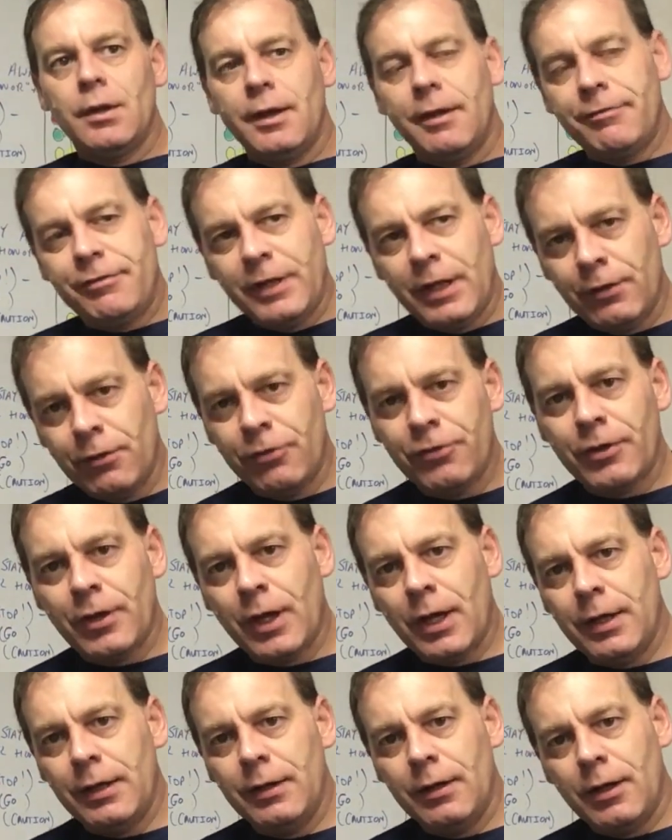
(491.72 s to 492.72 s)
If the other
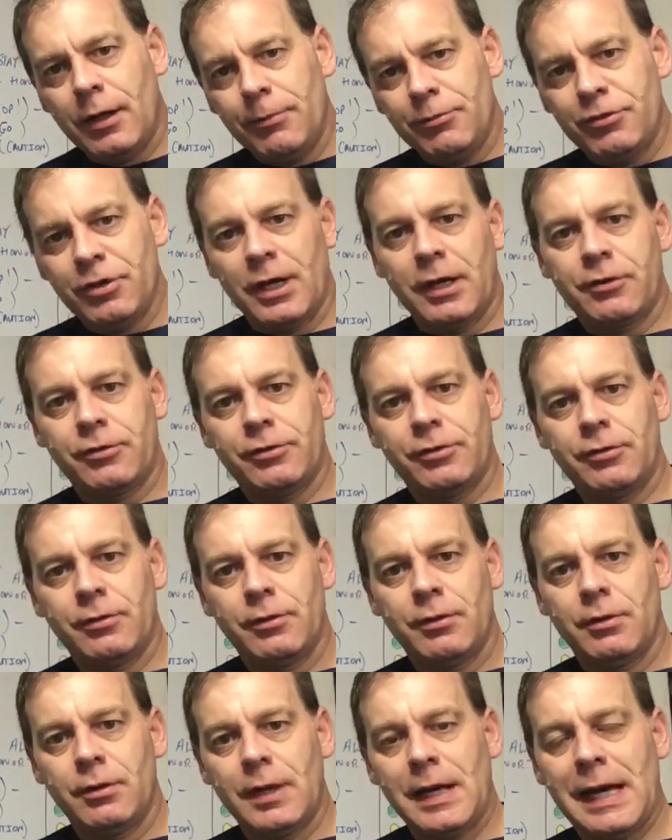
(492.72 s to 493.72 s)
side objects,
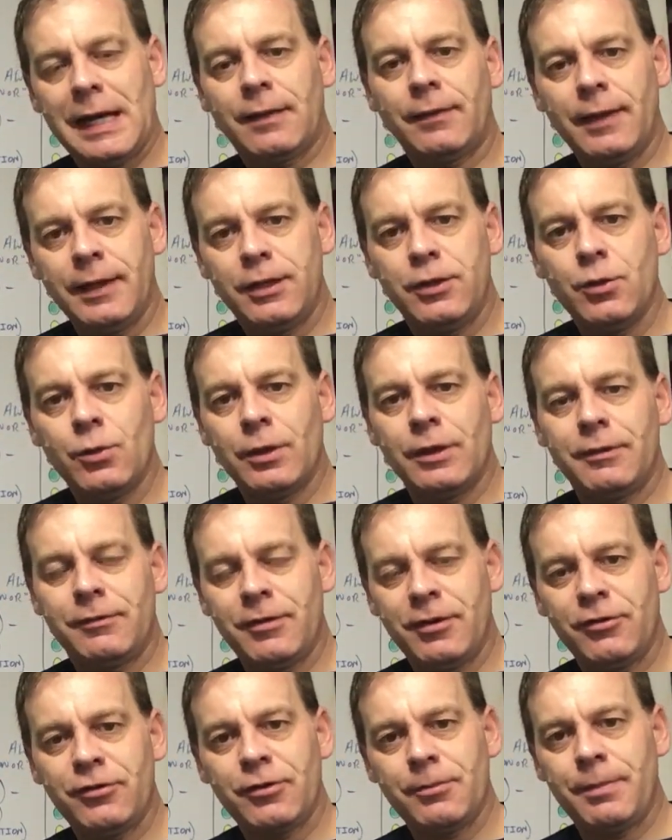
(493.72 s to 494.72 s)
act like you
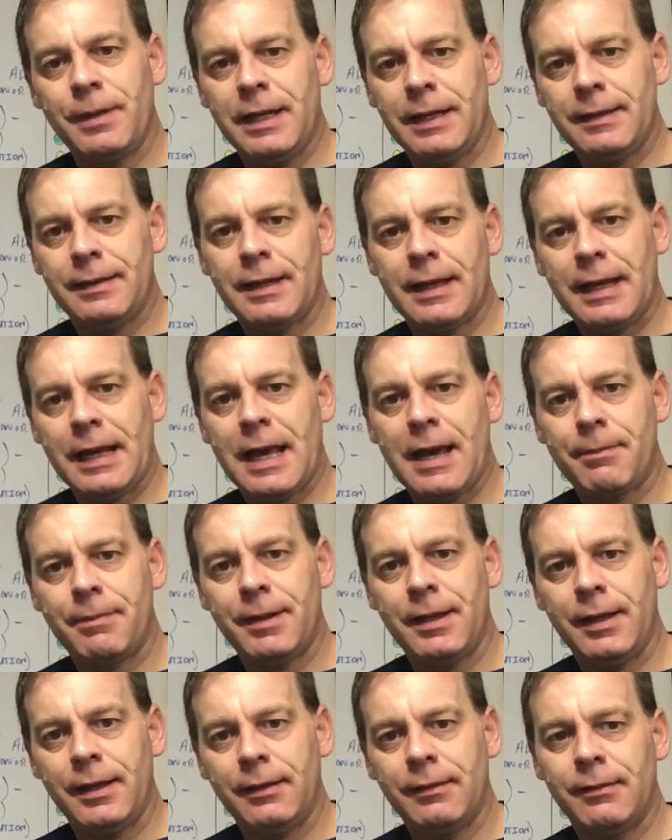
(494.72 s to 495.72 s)
anticipated that
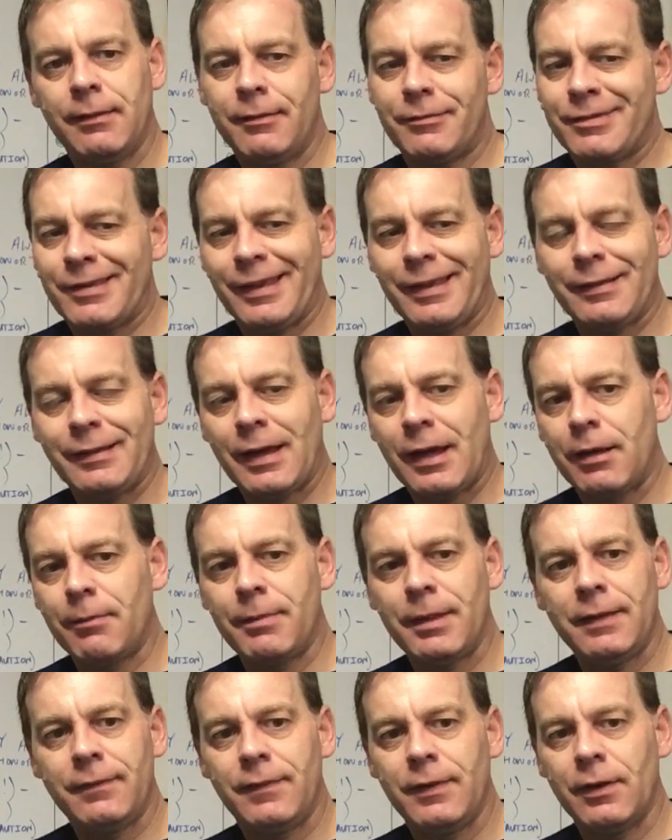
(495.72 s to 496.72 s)
happening. It's like not a
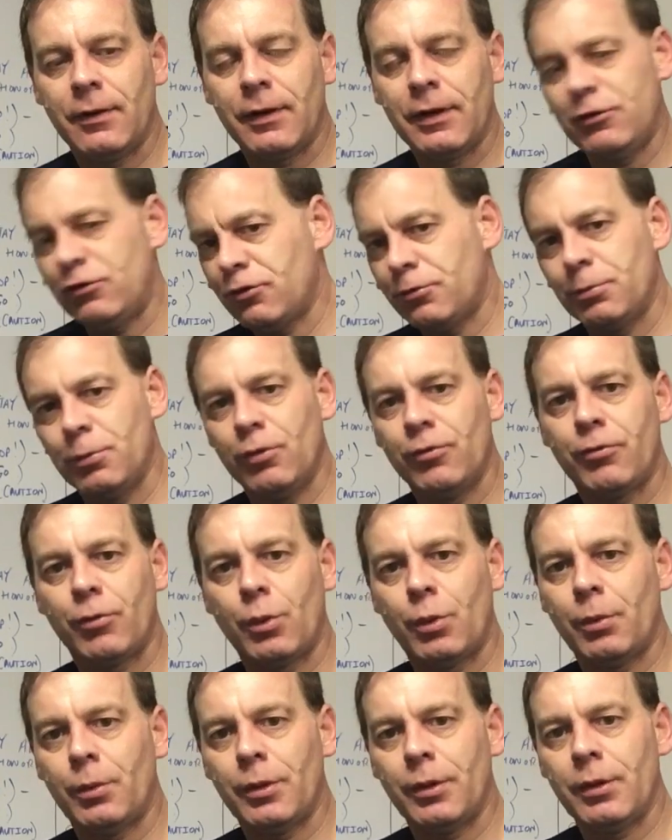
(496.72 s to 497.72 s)
big deal, and just move
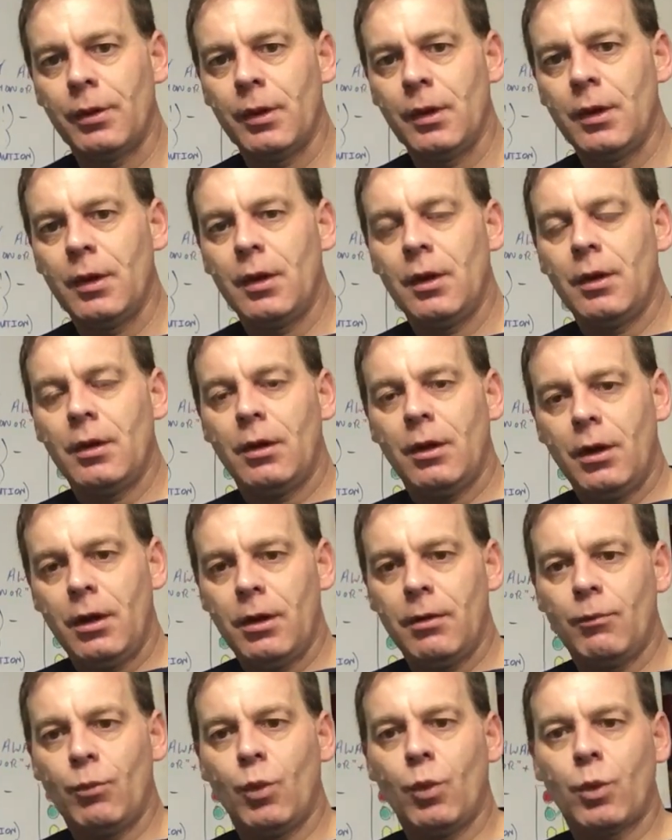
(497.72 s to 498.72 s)
forward.
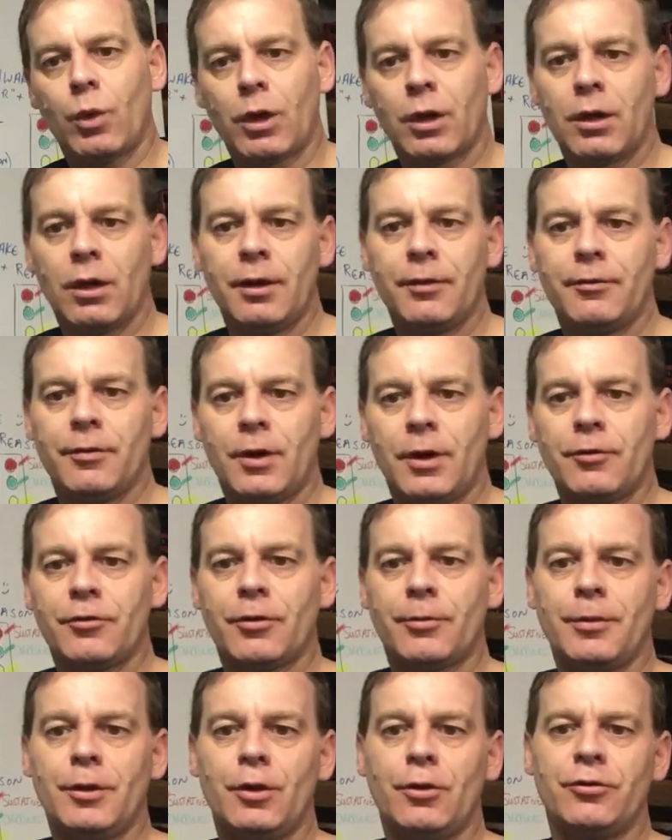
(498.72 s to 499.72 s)
We'll work on
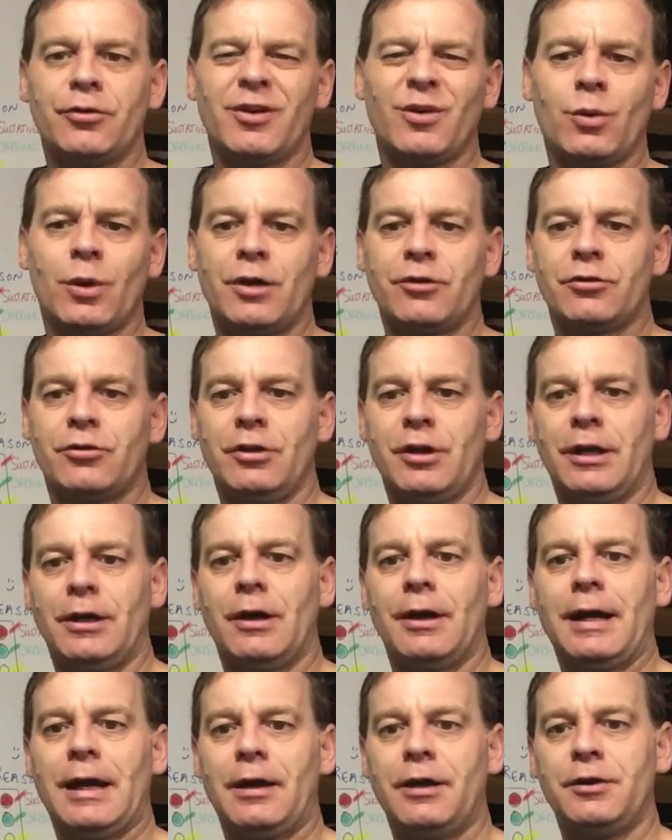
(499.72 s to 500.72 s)
some of those in questioning
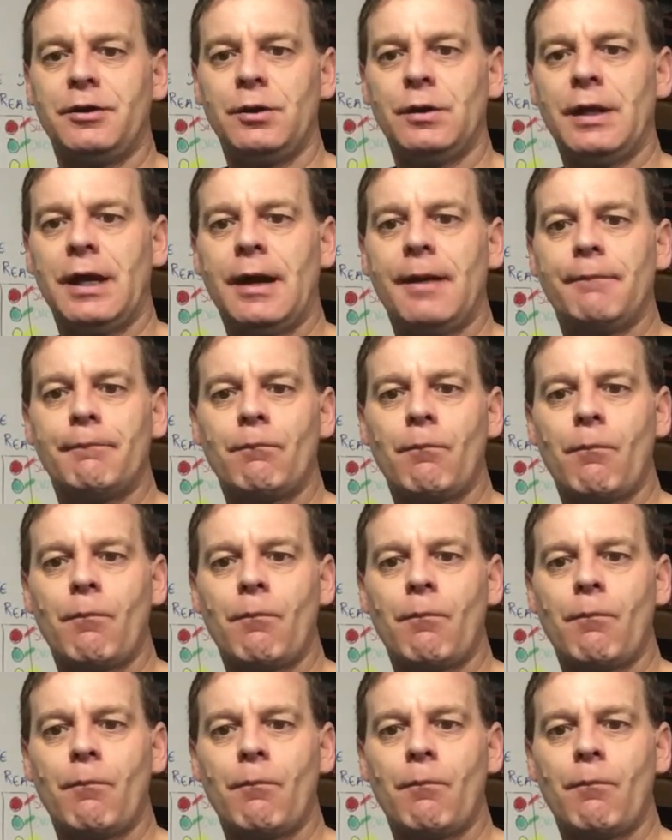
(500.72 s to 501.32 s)
on how to do that.